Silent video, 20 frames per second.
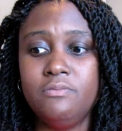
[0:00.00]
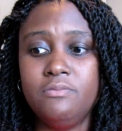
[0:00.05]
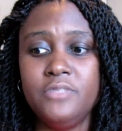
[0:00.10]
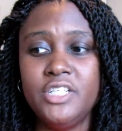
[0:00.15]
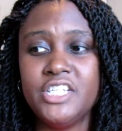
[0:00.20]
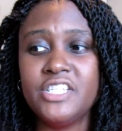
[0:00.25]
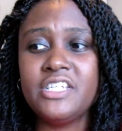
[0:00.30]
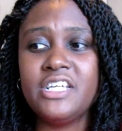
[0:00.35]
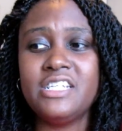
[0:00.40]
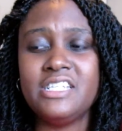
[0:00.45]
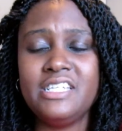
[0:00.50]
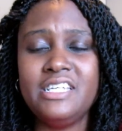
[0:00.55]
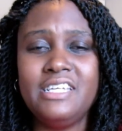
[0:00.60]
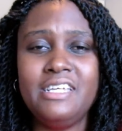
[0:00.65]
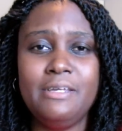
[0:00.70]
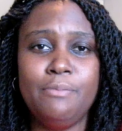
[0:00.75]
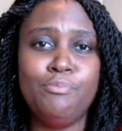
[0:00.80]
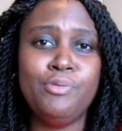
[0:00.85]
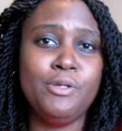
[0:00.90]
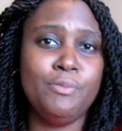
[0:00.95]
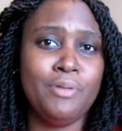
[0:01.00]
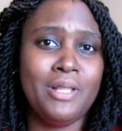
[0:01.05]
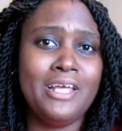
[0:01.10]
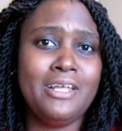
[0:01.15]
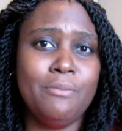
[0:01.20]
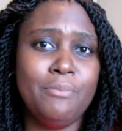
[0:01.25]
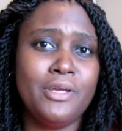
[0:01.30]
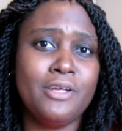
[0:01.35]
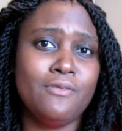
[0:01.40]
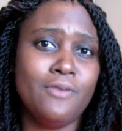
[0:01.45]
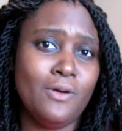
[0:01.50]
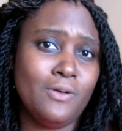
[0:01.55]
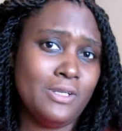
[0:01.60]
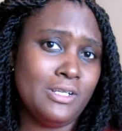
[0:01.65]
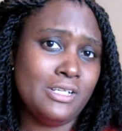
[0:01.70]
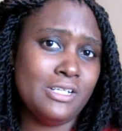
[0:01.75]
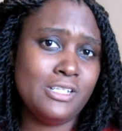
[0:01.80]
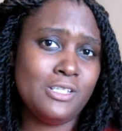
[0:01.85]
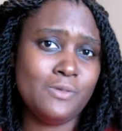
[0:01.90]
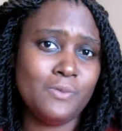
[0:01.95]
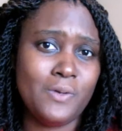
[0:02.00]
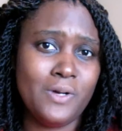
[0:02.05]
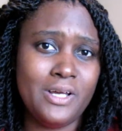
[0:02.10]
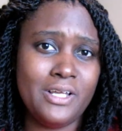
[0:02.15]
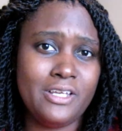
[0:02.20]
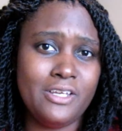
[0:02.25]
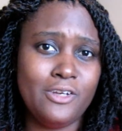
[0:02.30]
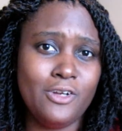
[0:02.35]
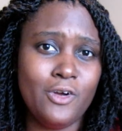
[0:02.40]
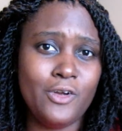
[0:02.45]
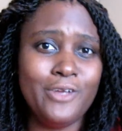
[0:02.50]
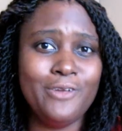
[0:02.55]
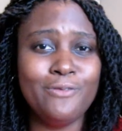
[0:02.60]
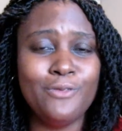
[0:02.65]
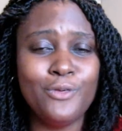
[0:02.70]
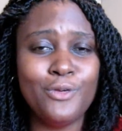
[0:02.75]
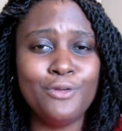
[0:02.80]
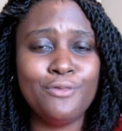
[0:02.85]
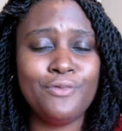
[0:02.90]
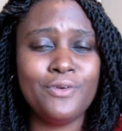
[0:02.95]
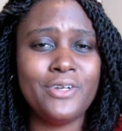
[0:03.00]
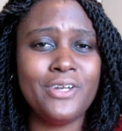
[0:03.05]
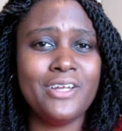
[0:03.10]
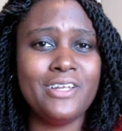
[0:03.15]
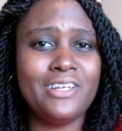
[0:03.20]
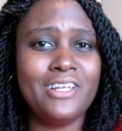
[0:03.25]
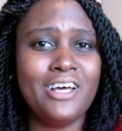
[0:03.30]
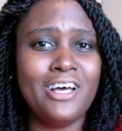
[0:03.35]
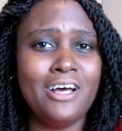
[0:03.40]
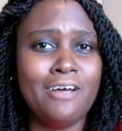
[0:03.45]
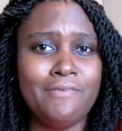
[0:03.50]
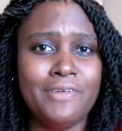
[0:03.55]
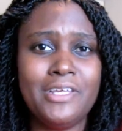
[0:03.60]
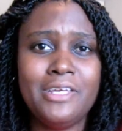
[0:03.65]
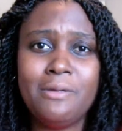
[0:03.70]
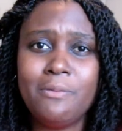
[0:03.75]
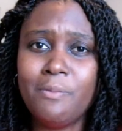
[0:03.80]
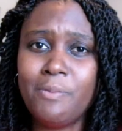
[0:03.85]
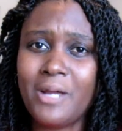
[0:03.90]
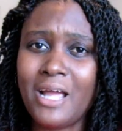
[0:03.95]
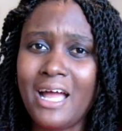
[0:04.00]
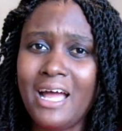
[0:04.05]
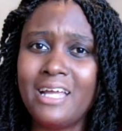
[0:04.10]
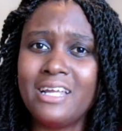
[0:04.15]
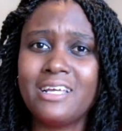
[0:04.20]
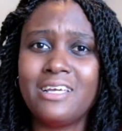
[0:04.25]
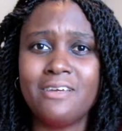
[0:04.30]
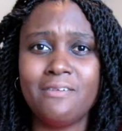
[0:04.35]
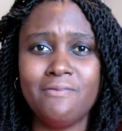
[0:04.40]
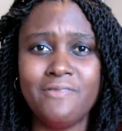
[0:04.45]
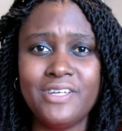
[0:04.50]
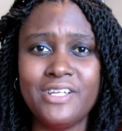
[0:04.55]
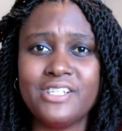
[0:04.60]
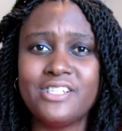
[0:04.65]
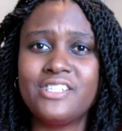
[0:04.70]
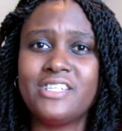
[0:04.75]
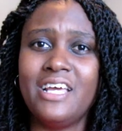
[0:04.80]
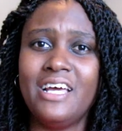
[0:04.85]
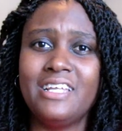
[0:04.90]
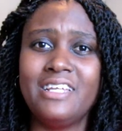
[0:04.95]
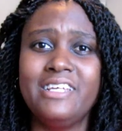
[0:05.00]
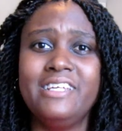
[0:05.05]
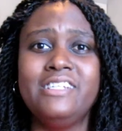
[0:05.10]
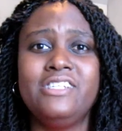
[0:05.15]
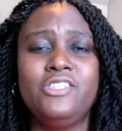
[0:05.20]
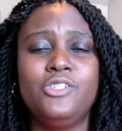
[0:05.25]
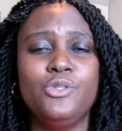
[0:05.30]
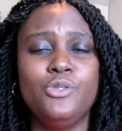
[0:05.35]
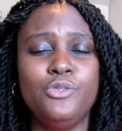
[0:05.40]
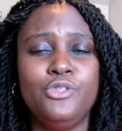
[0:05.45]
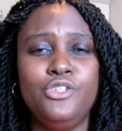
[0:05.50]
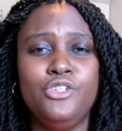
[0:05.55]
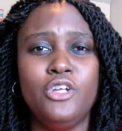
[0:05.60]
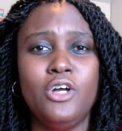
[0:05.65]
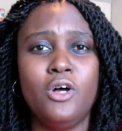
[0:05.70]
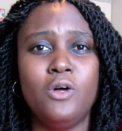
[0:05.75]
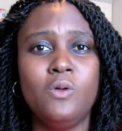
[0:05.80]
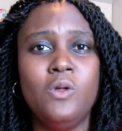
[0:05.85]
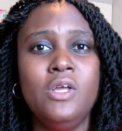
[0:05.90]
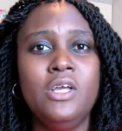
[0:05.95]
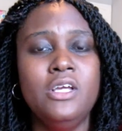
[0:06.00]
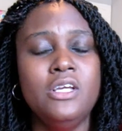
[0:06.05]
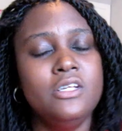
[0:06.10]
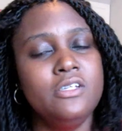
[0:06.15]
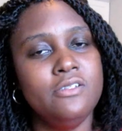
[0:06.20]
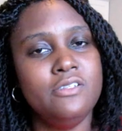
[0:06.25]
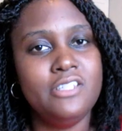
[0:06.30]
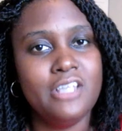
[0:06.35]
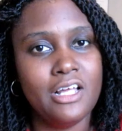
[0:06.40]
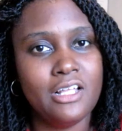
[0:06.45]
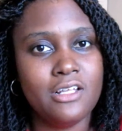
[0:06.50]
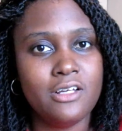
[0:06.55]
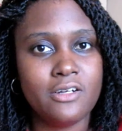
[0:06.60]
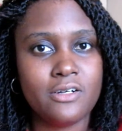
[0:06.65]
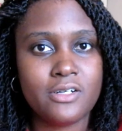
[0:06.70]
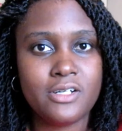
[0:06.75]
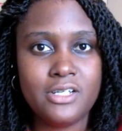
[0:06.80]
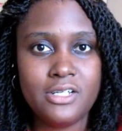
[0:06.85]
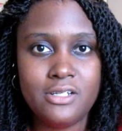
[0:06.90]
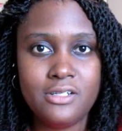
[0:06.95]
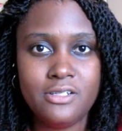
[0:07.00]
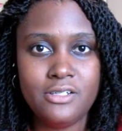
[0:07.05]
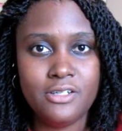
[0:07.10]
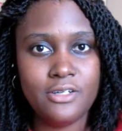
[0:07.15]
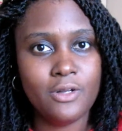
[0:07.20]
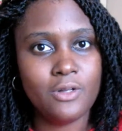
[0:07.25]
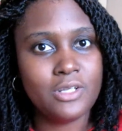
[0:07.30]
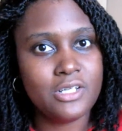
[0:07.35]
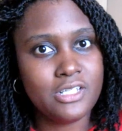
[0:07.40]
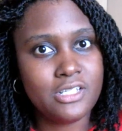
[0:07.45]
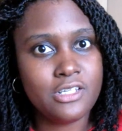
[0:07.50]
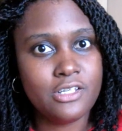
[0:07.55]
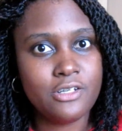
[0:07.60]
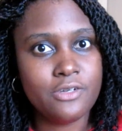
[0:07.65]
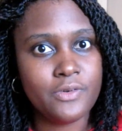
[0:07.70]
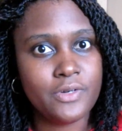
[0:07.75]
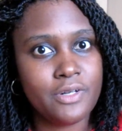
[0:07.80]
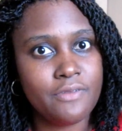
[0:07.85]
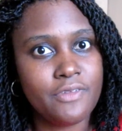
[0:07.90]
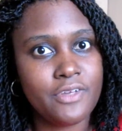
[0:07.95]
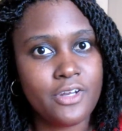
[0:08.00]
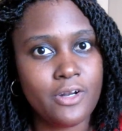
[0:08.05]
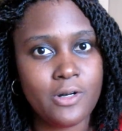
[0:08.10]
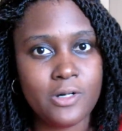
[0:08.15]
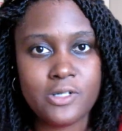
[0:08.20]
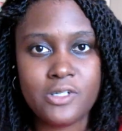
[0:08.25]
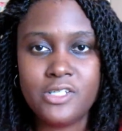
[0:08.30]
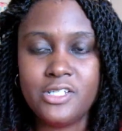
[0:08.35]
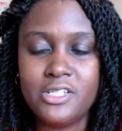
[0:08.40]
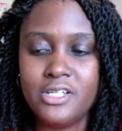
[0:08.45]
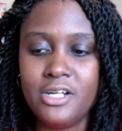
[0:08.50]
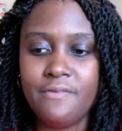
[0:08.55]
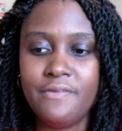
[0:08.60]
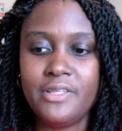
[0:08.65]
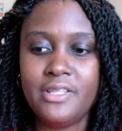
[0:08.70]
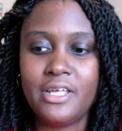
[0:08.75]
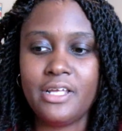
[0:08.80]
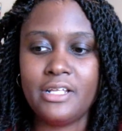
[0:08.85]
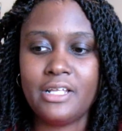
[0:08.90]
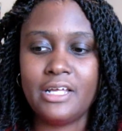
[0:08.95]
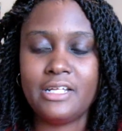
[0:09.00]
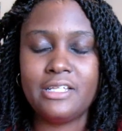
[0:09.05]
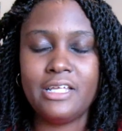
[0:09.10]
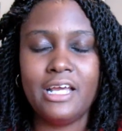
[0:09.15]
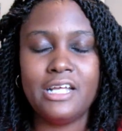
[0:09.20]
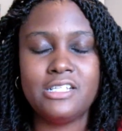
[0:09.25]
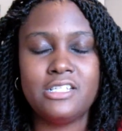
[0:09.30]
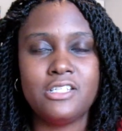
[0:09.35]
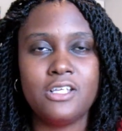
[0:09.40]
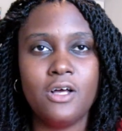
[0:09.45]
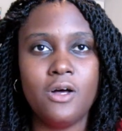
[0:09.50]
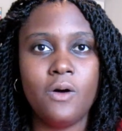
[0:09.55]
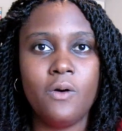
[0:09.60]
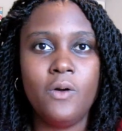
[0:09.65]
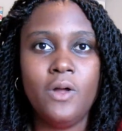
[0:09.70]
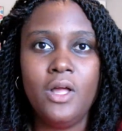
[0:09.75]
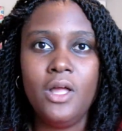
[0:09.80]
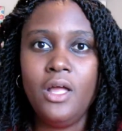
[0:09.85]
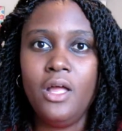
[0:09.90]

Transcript: just because he played a big role in this one, he rooted for their love, and he kind of convinced Khalid to, tell her, the secret of the curse and everything like that. So,